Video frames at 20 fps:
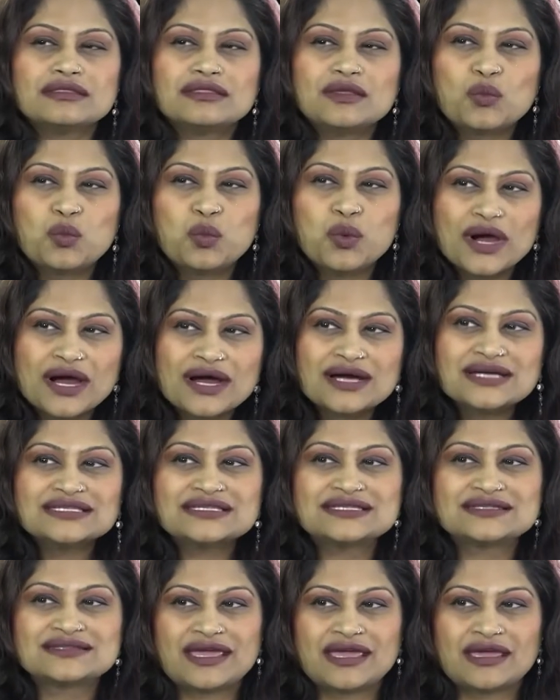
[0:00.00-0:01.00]
The
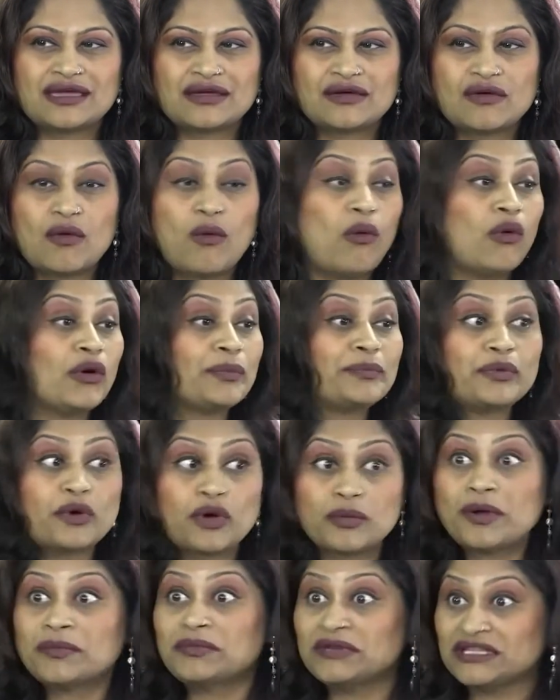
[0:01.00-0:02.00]
worst thing, or
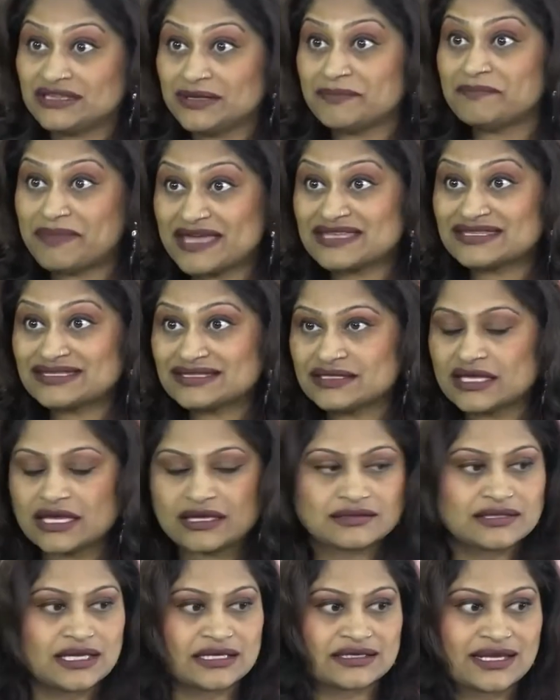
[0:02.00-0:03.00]
probably the best
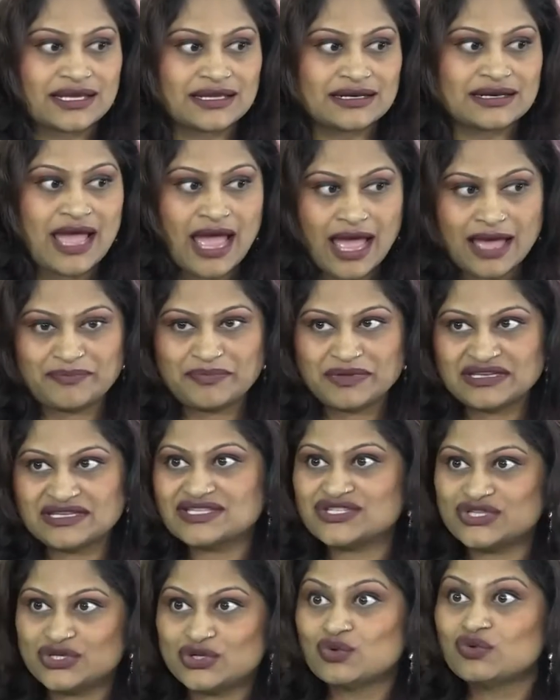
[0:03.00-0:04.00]
thing that can happen,
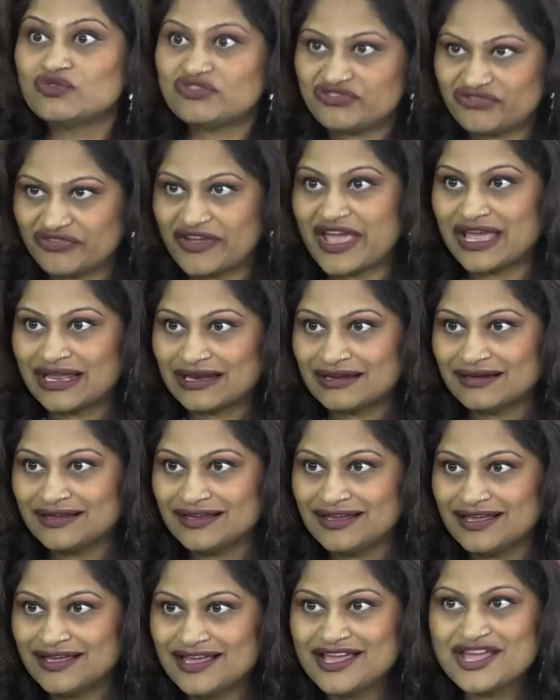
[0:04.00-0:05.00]
is you fail.
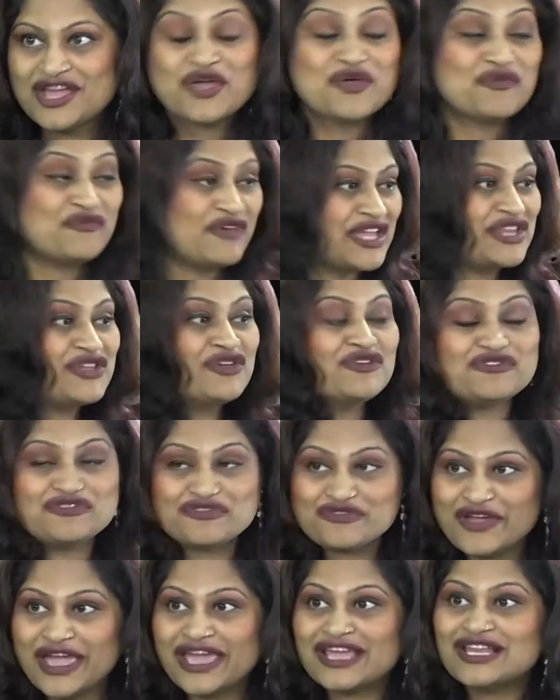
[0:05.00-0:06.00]
When you
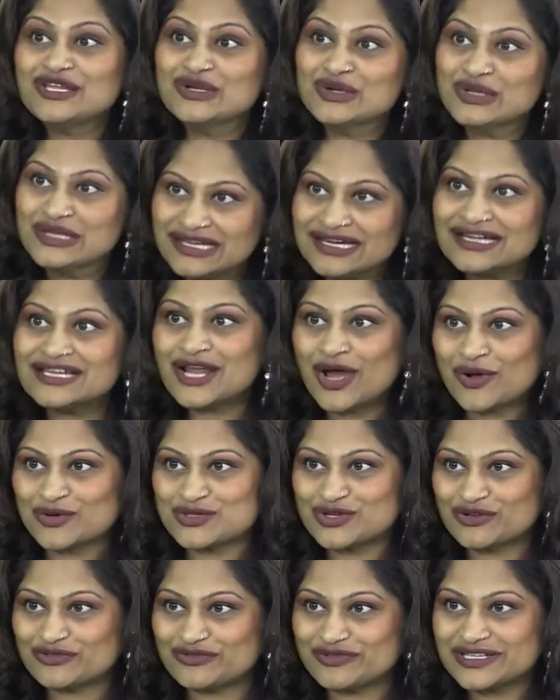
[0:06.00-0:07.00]
fail, you learn
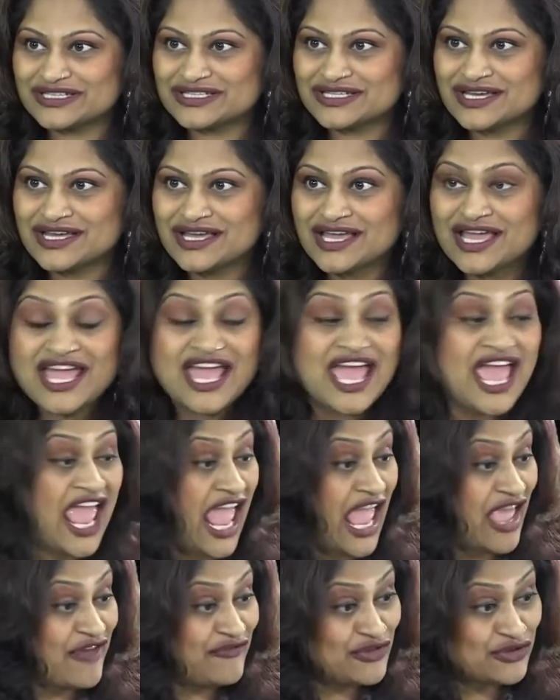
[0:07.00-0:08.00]
out of it. That's right.
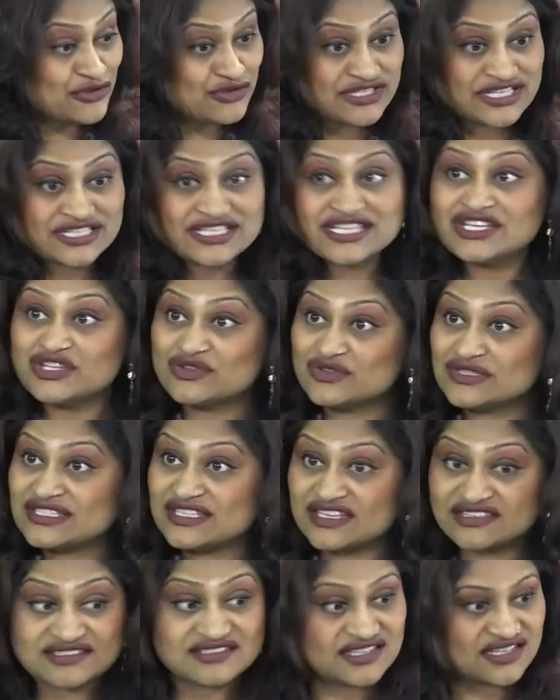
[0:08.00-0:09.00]
If you didn't, you
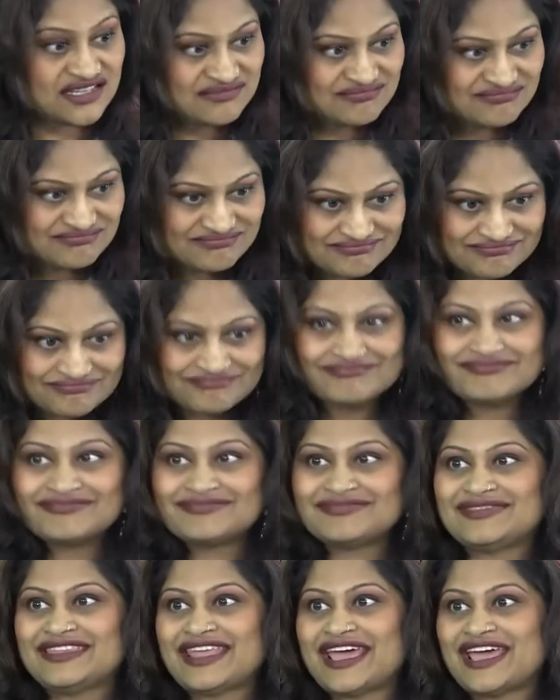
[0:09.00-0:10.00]
succeed.
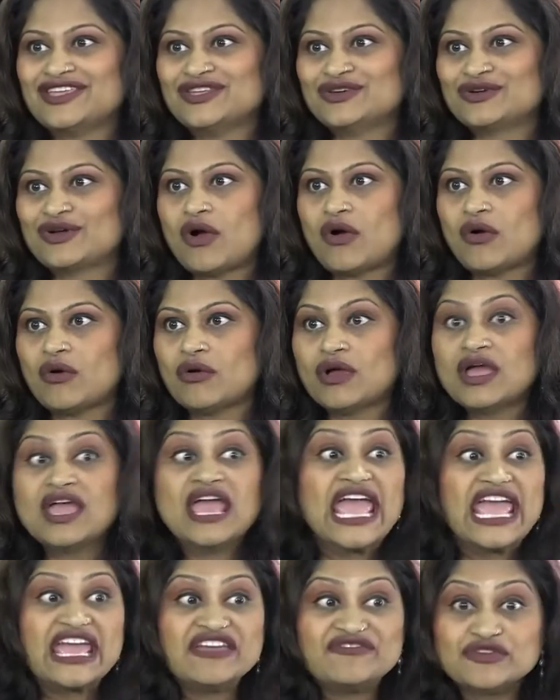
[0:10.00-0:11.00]
There you go.
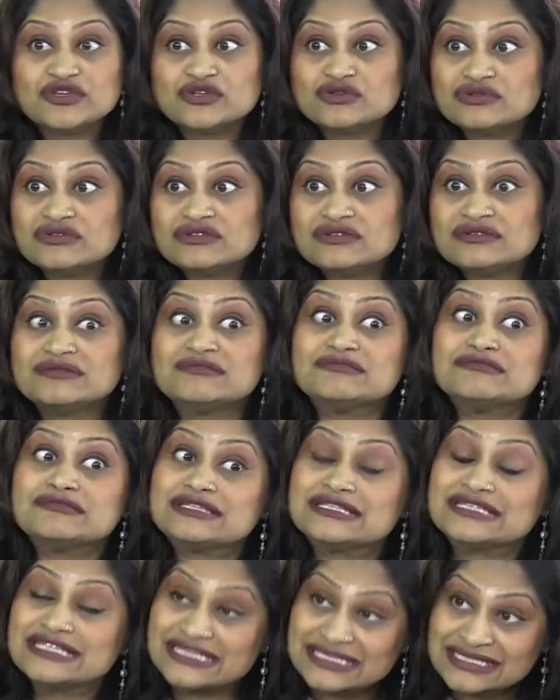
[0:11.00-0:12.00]
If you
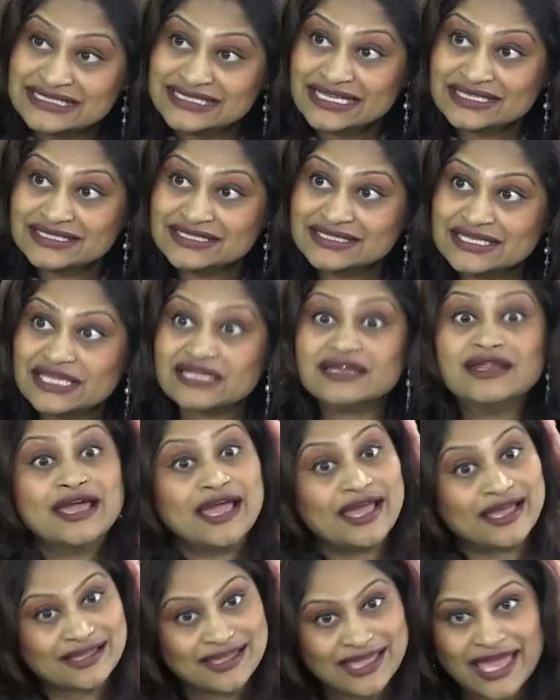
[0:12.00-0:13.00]
did succeed,
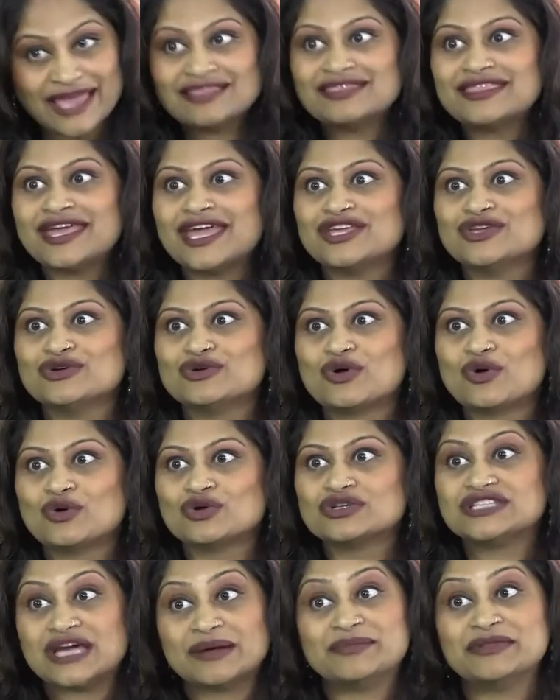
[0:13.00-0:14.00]
again, there you
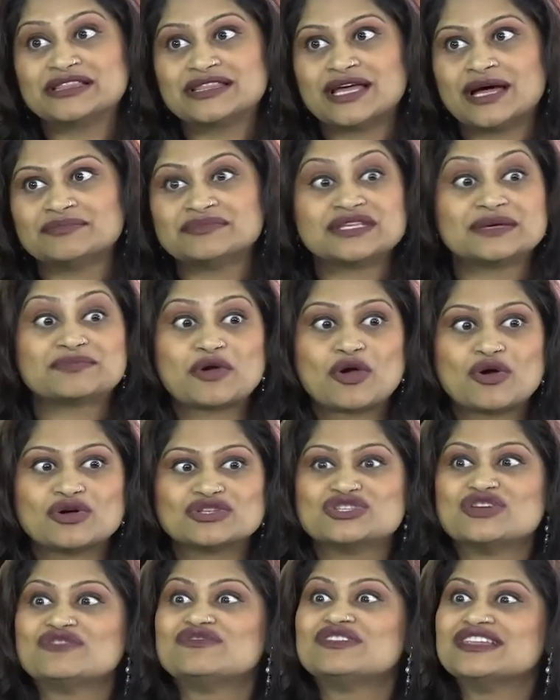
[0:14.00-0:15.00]
go, double thumbs up
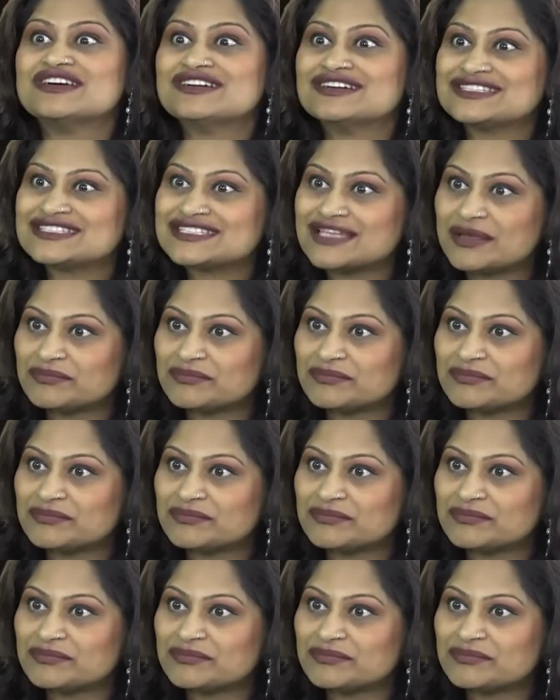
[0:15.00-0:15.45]
because you've learned